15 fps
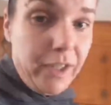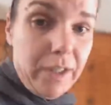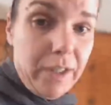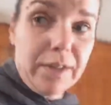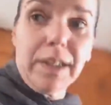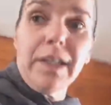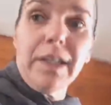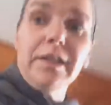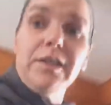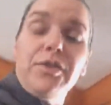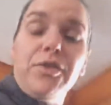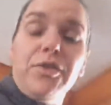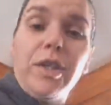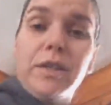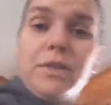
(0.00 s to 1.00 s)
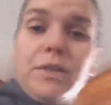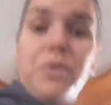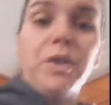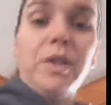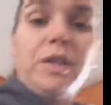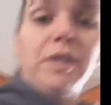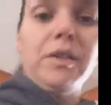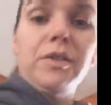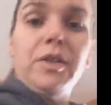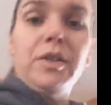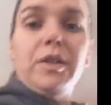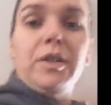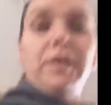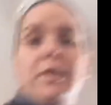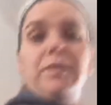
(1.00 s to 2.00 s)
fact, I got distracted training the
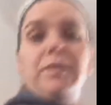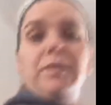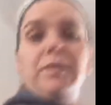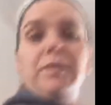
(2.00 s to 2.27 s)
dog,